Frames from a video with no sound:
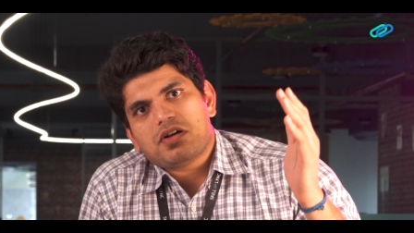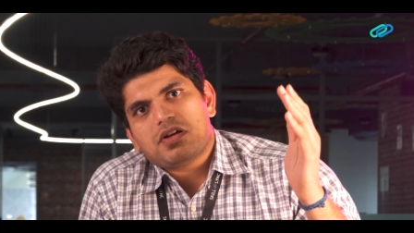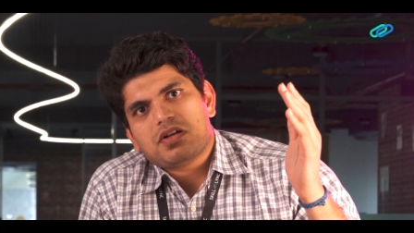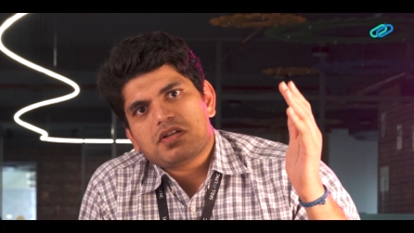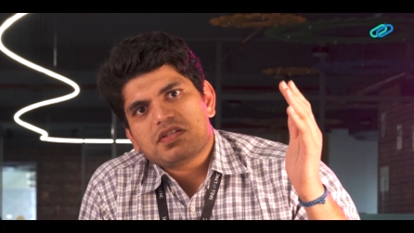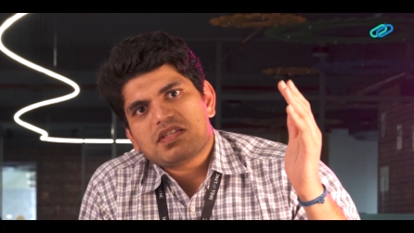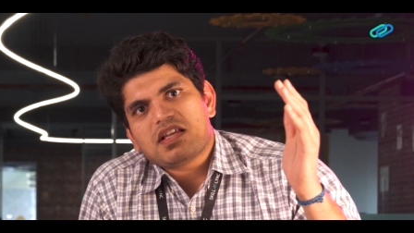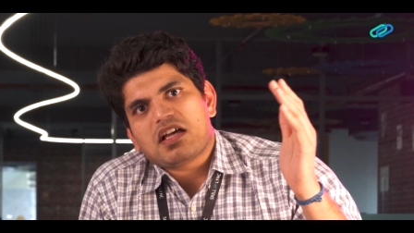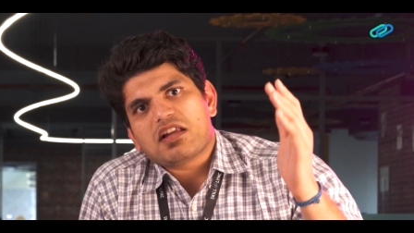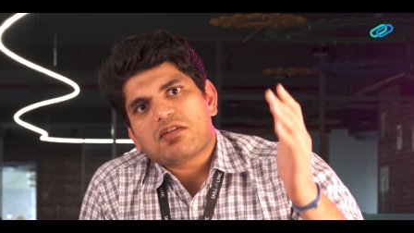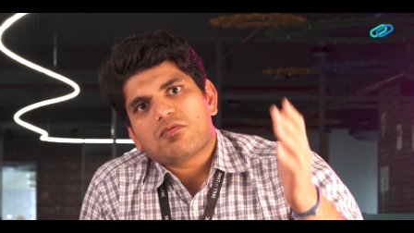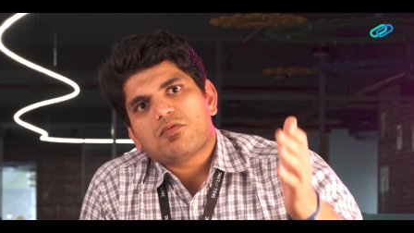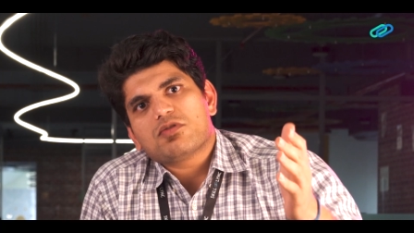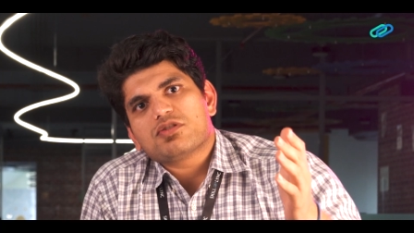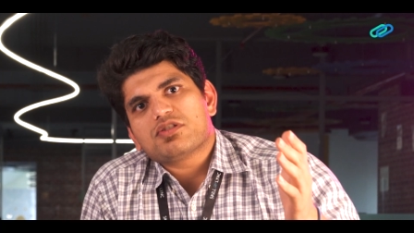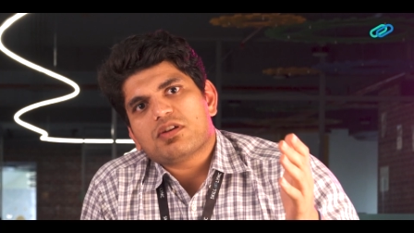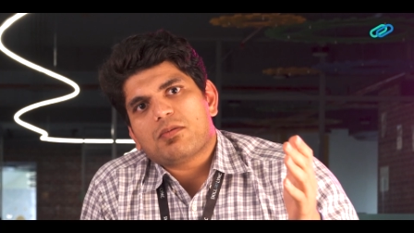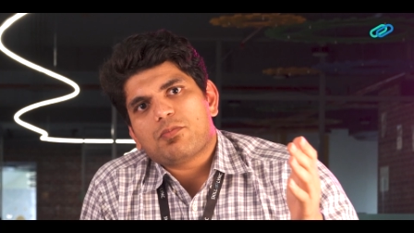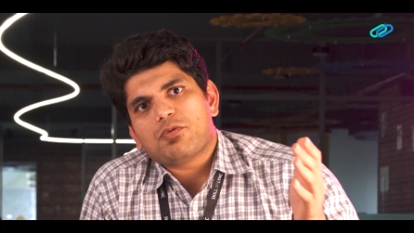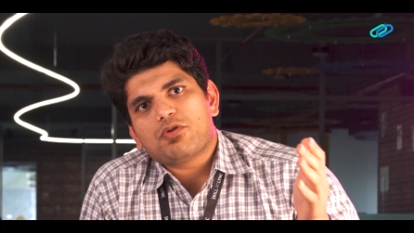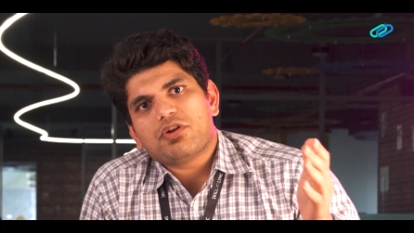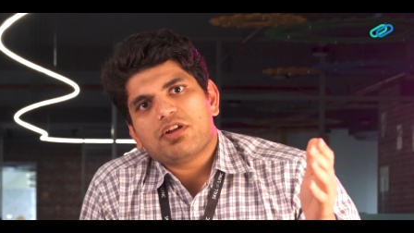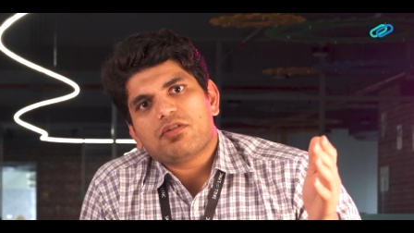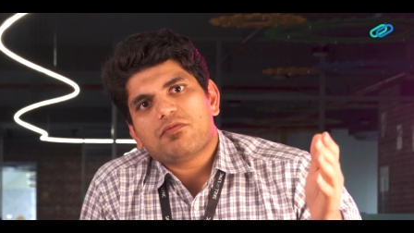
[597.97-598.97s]
Uh, Sarang was
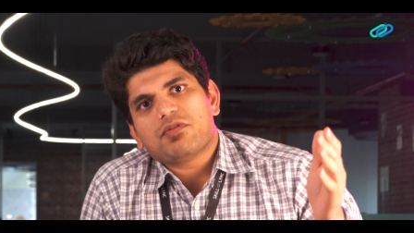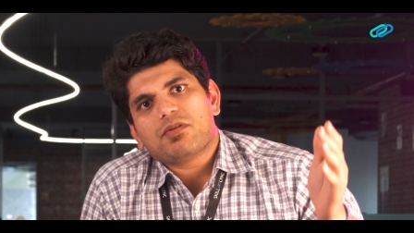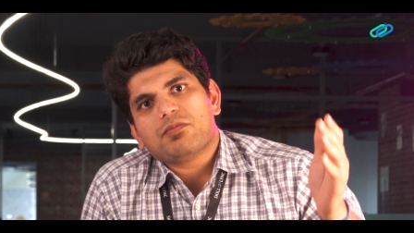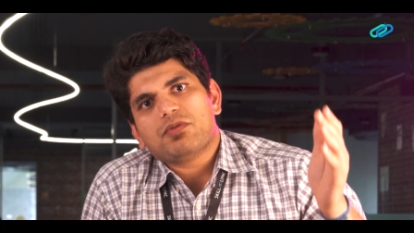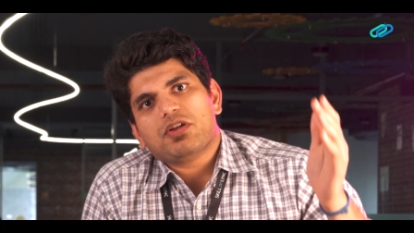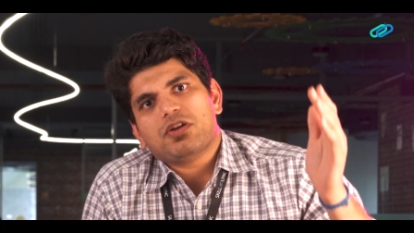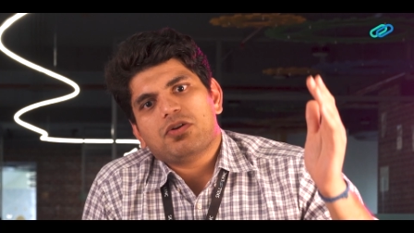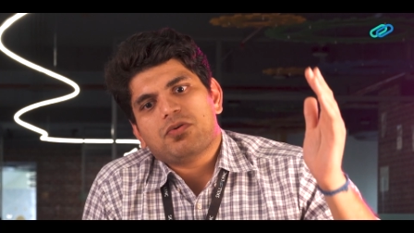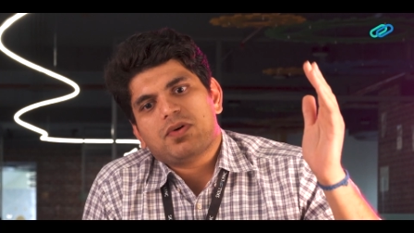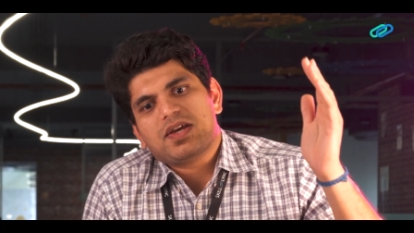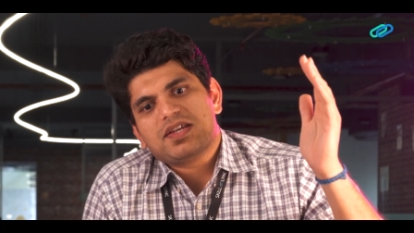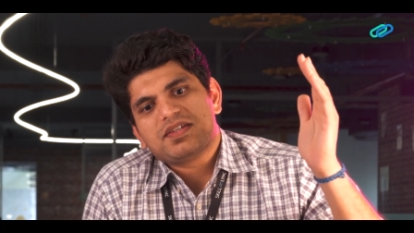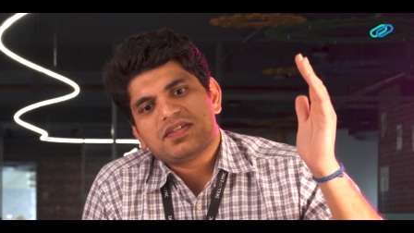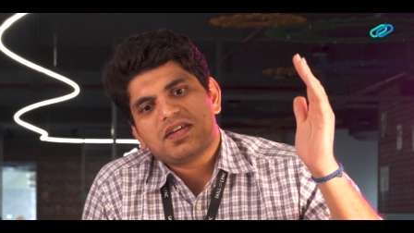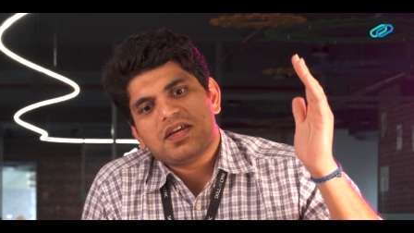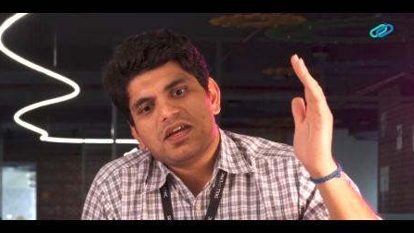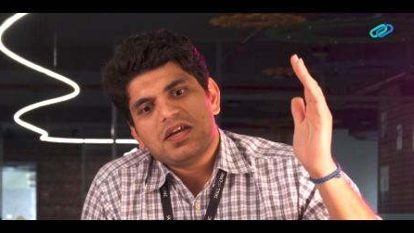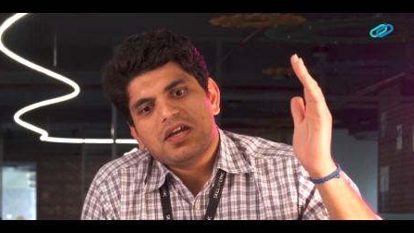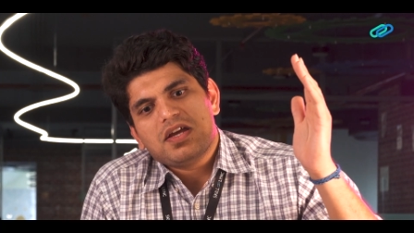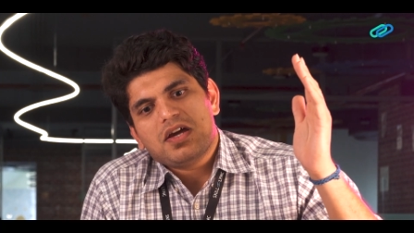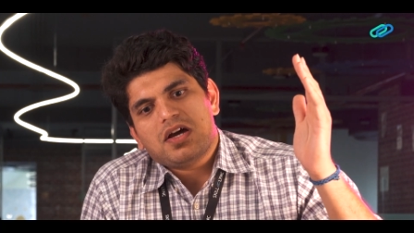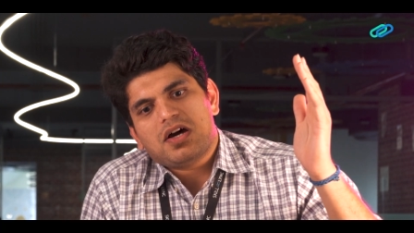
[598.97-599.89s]
supporting from the US,